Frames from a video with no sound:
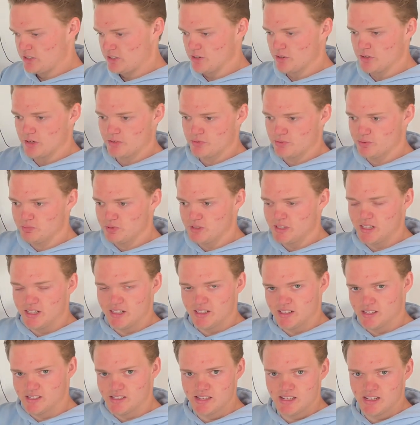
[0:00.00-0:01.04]
going from city
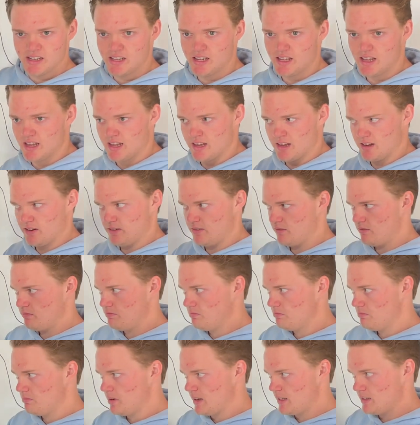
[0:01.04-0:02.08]
to city and
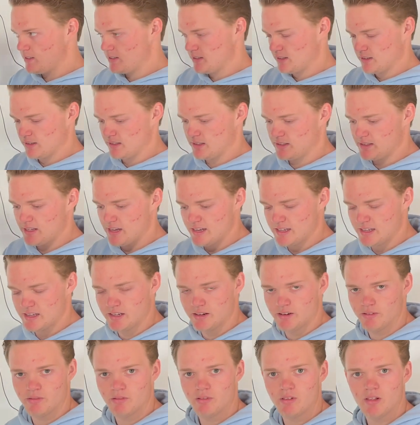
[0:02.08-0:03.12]
basically
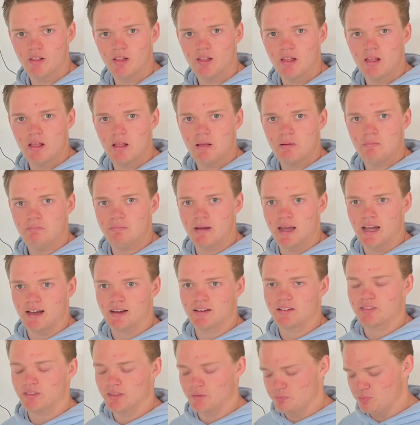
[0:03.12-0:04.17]
taking
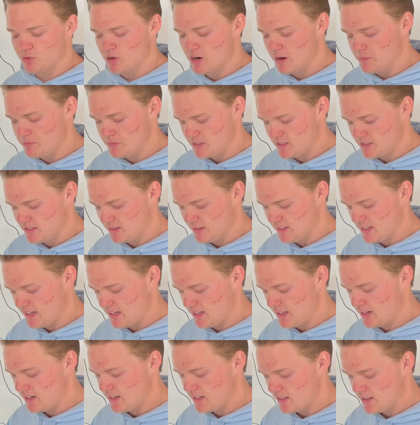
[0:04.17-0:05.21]
back the promised
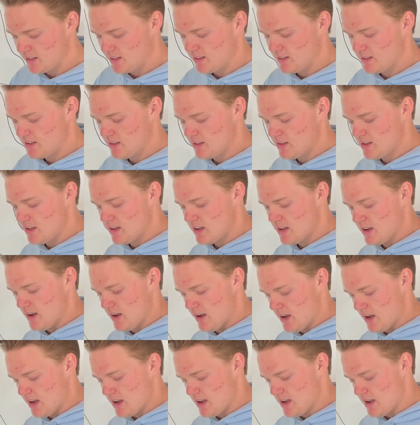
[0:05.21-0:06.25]
land.
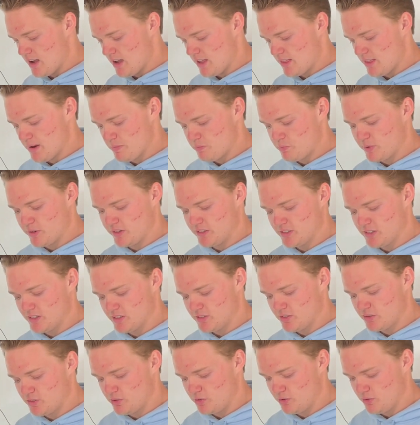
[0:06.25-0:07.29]
And that brings us
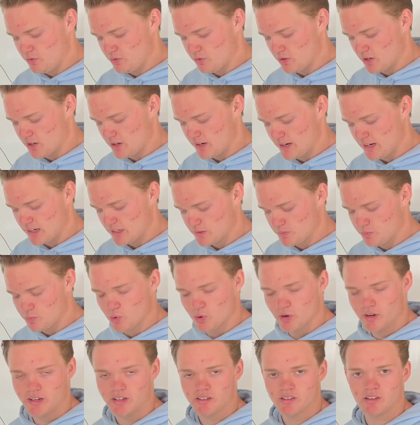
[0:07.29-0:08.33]
to our next
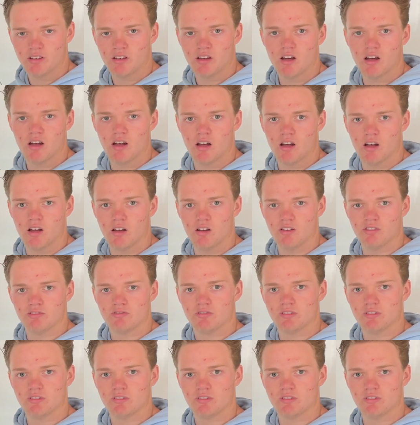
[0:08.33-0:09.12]
point of